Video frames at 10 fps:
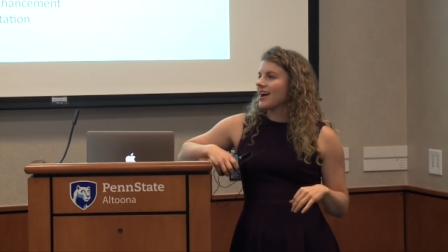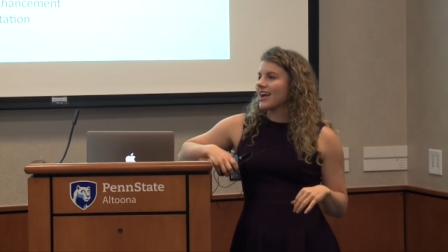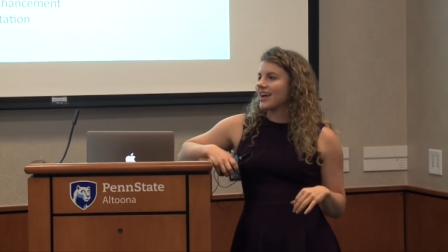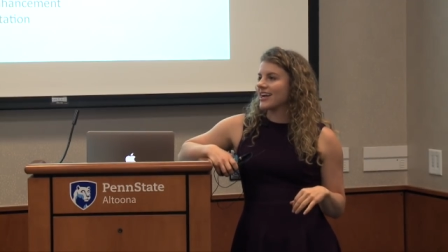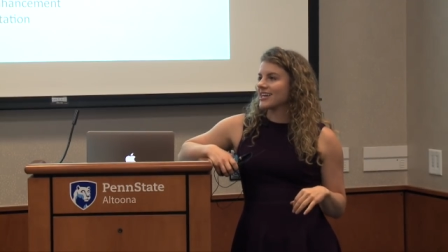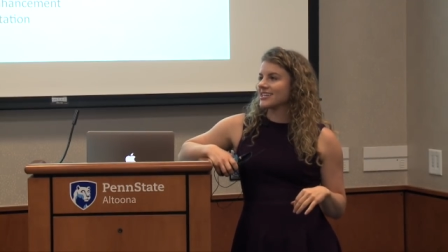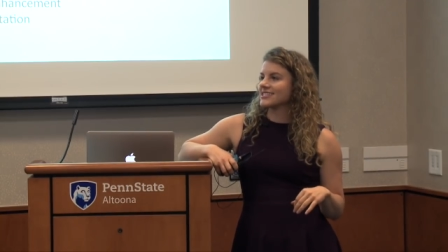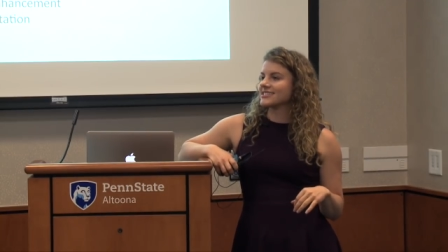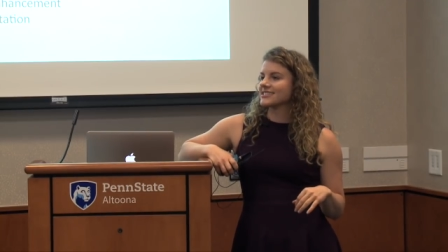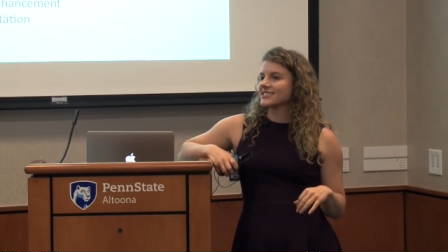
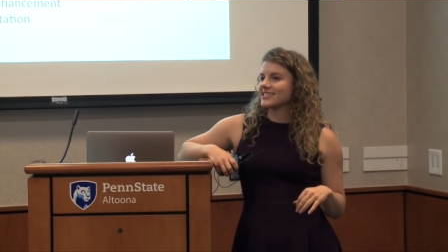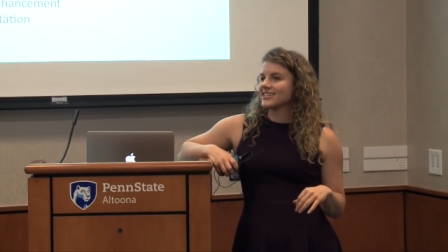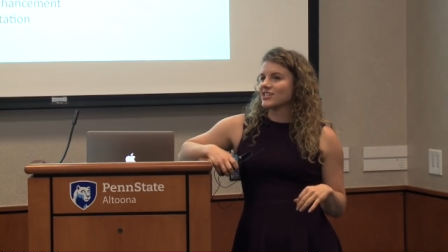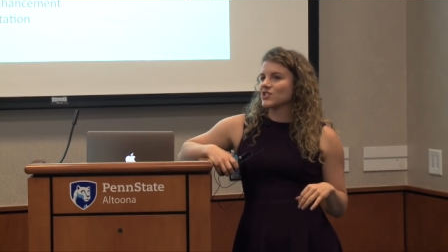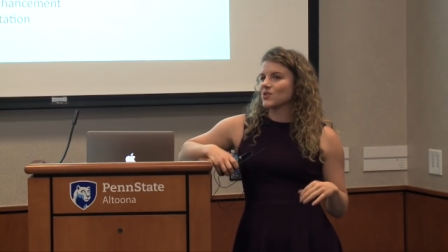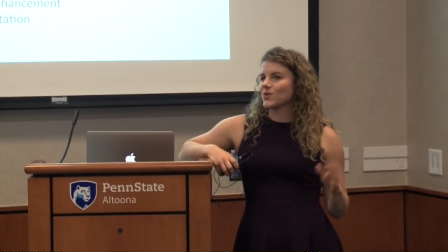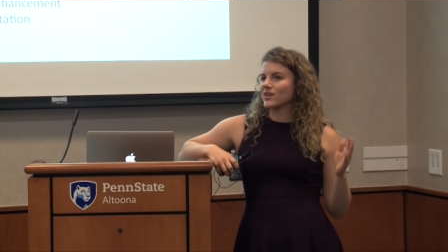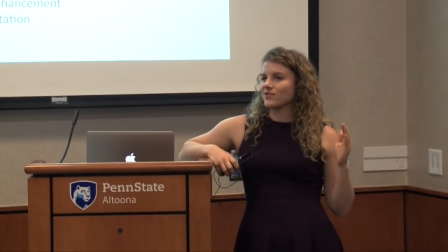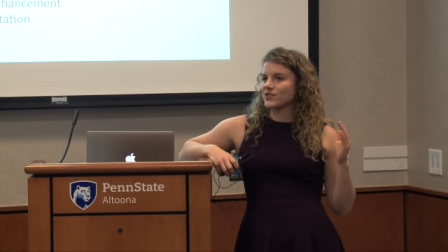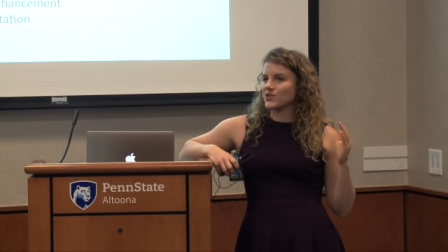And so
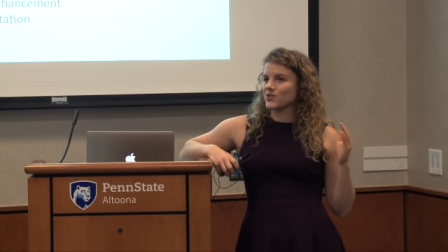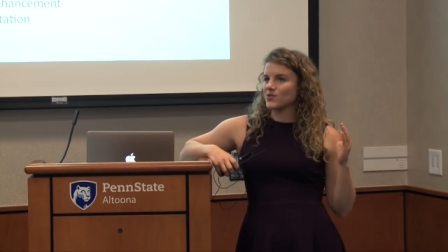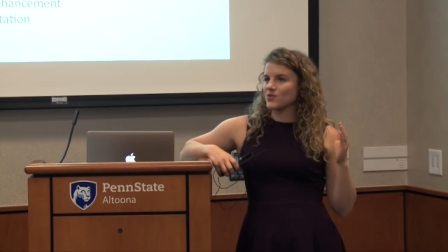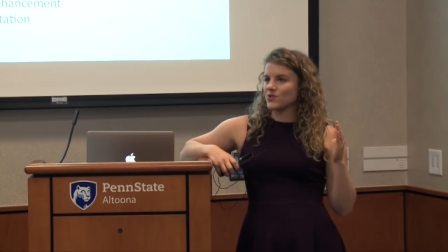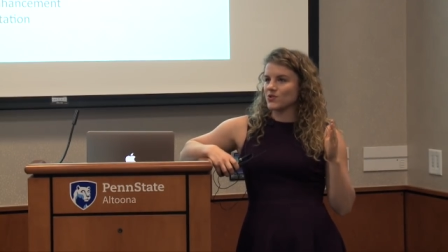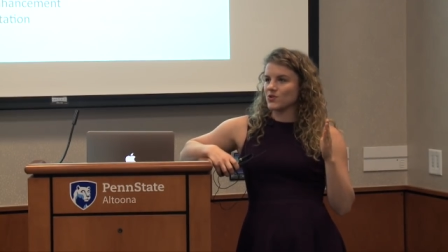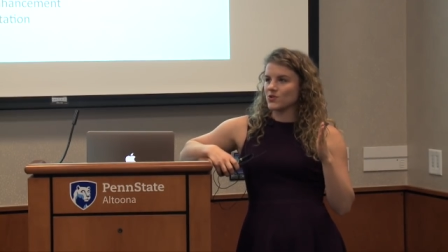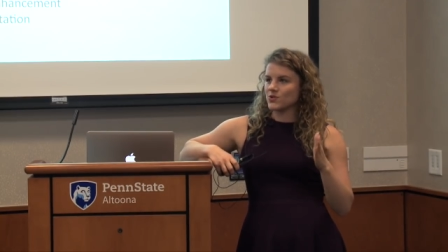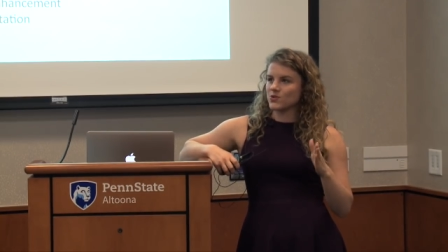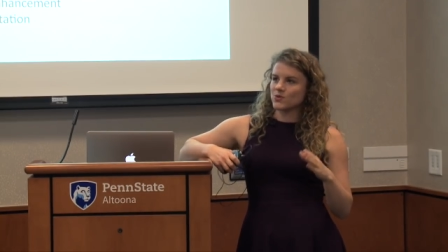whenever
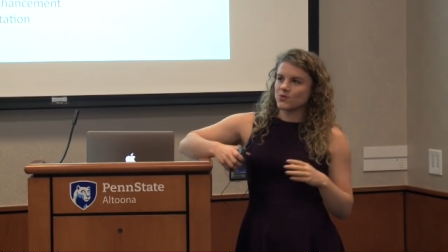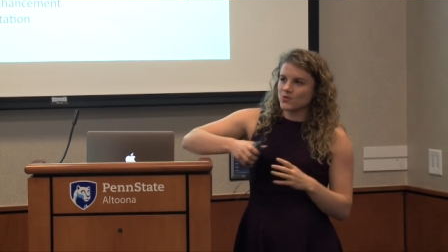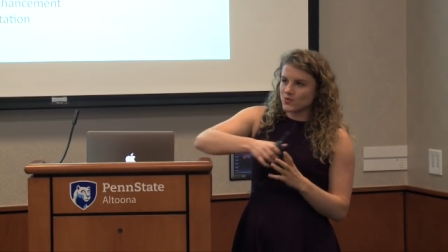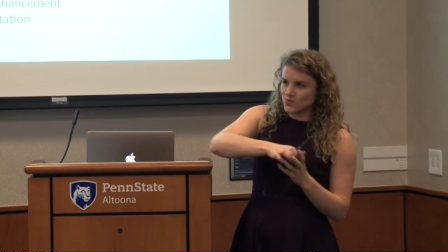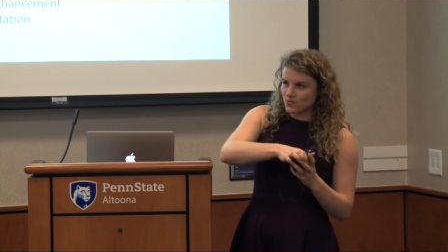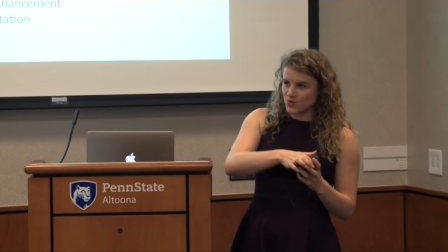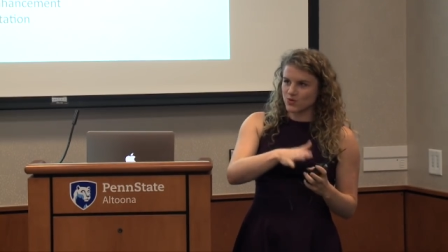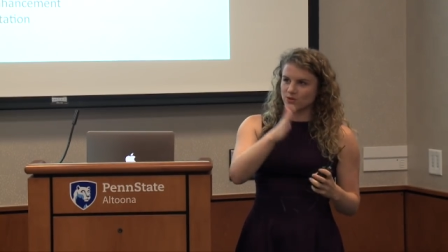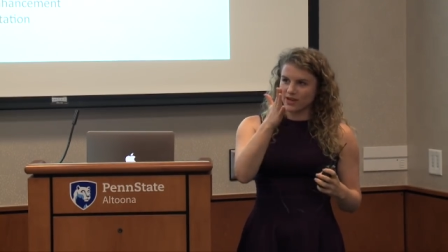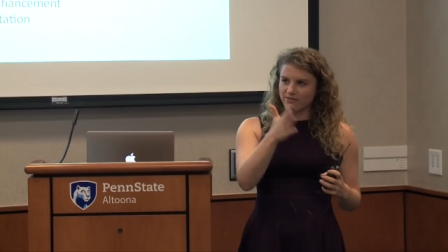you
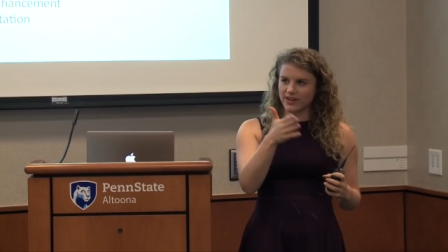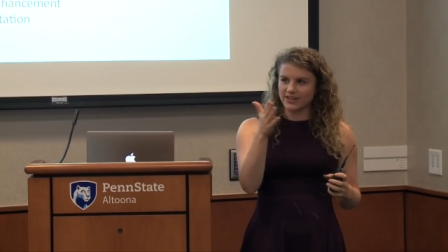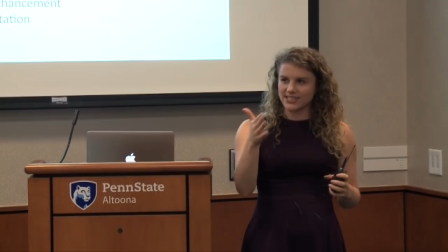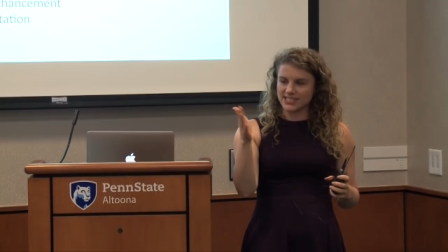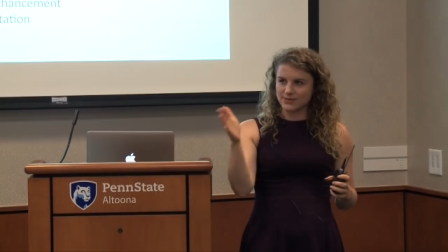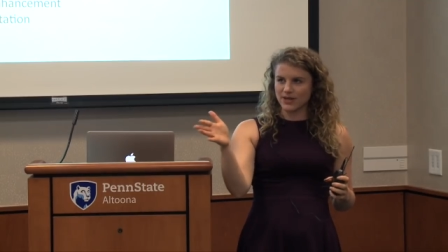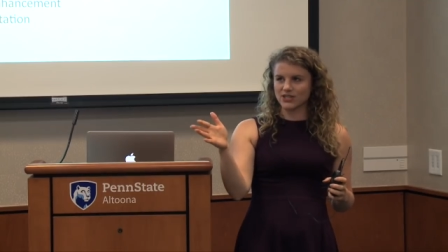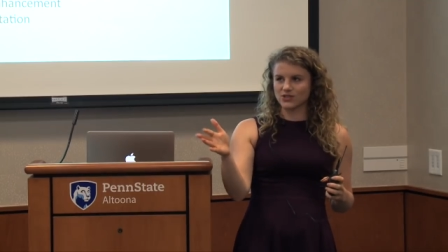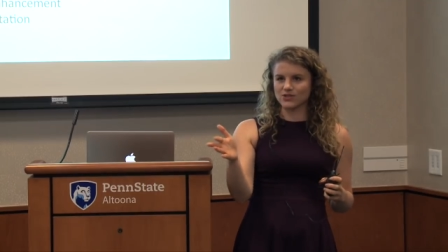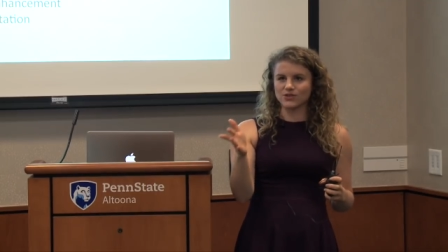do a very
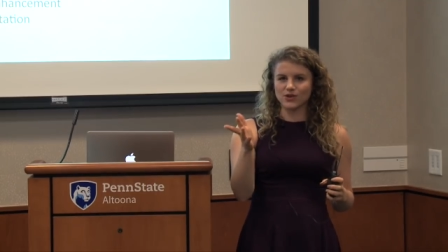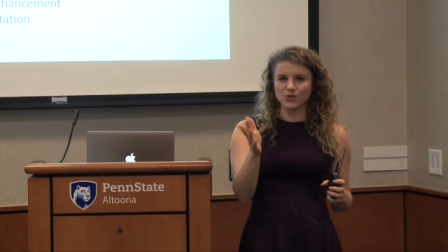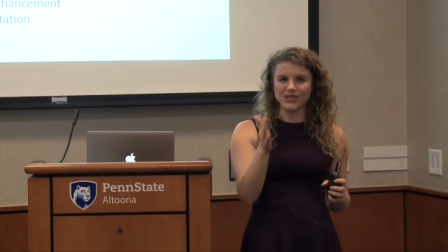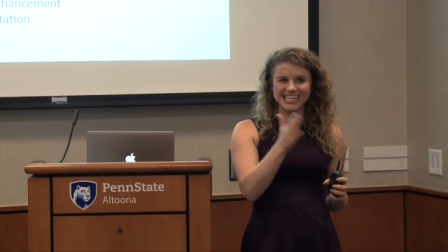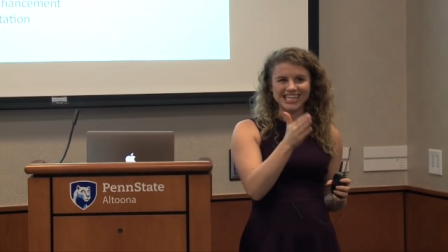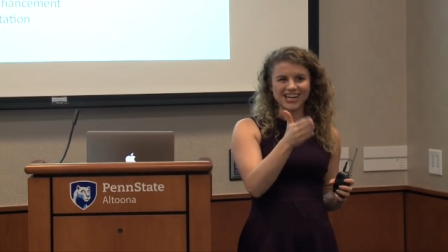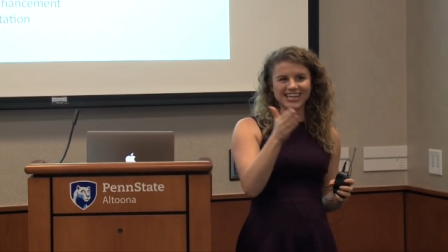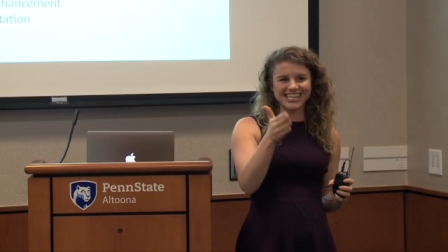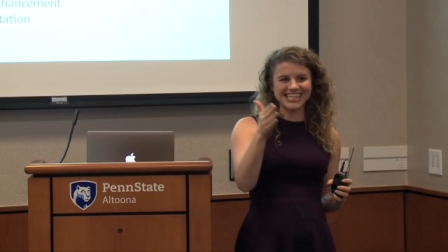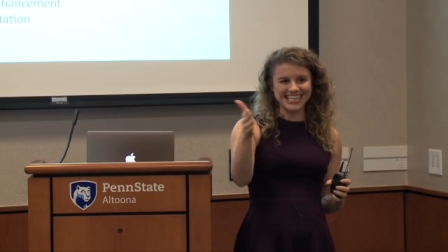special
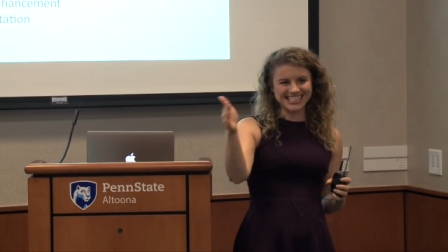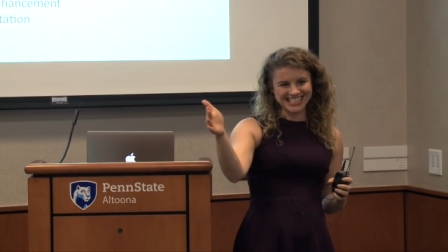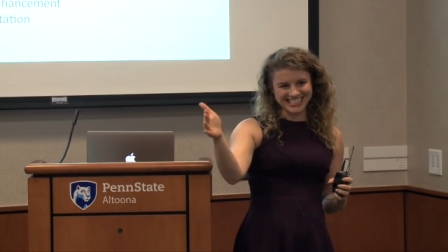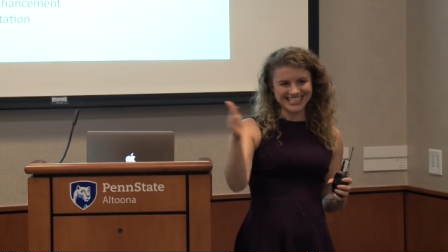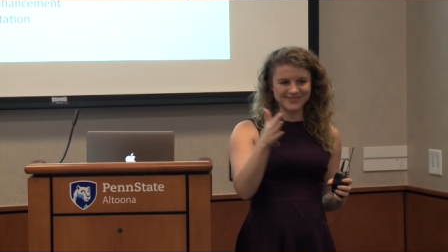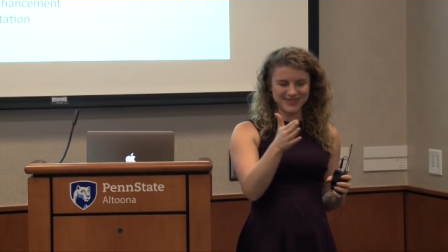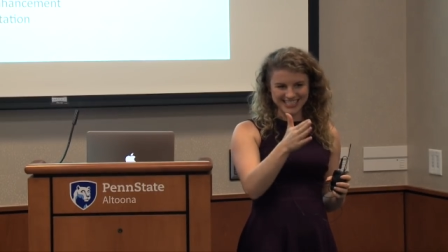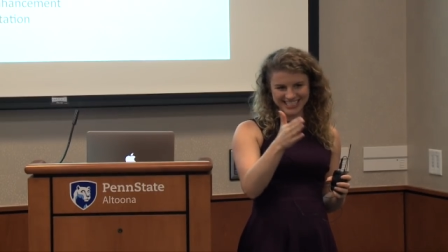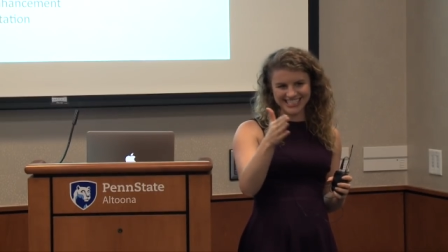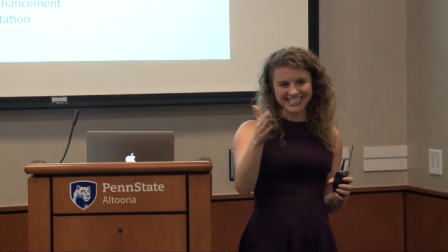re-inoculation,
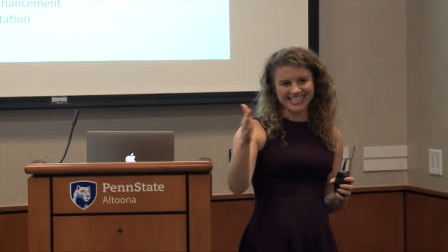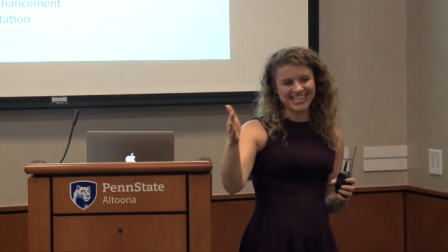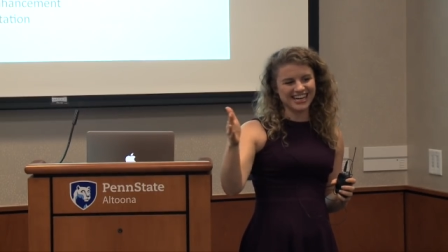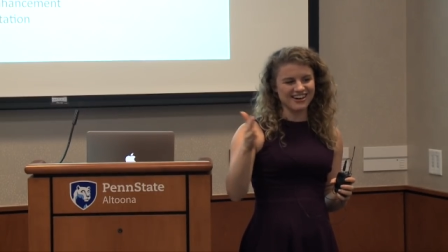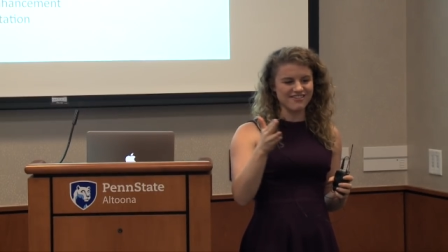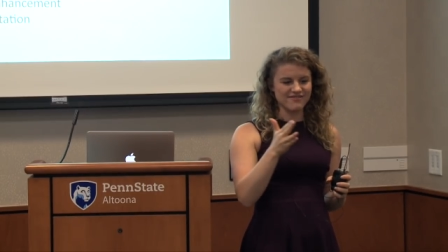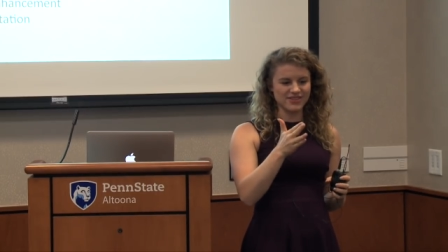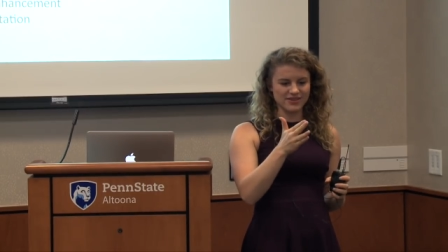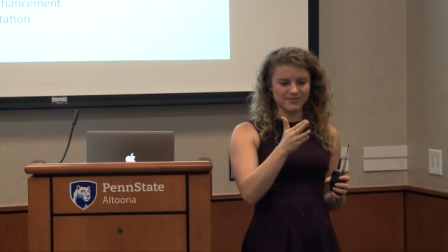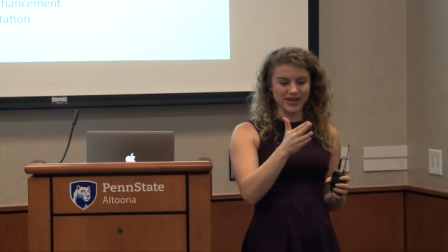basically, of
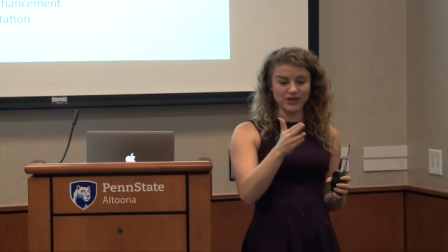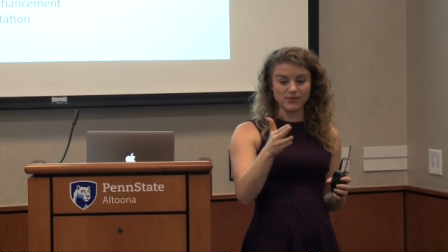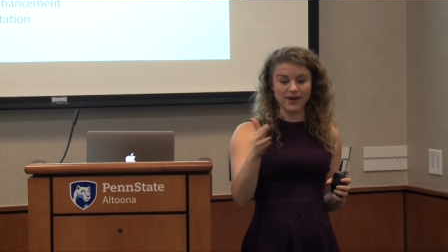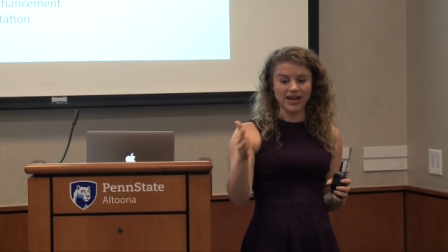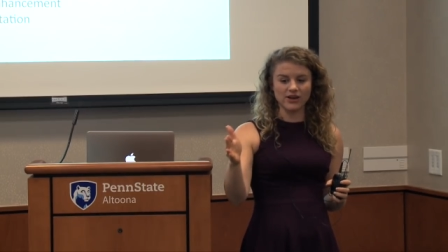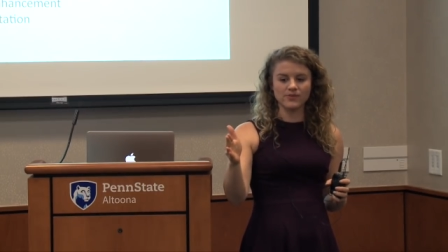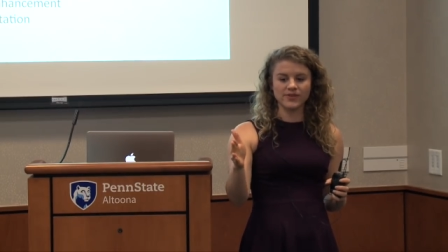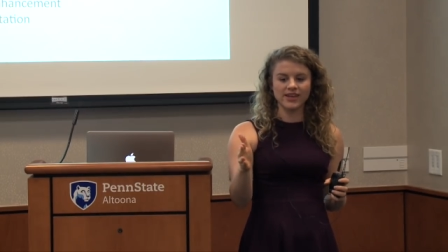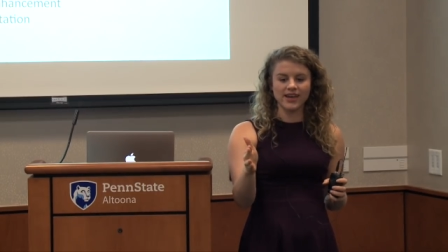the microbiome,